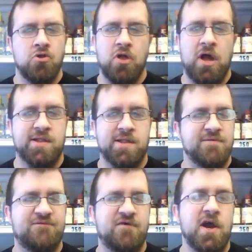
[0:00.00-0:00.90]
lots
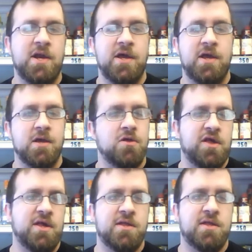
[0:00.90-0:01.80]
of fighting,
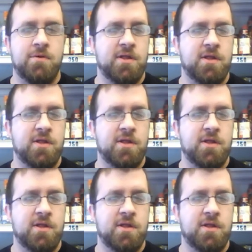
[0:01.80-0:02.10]
lasers,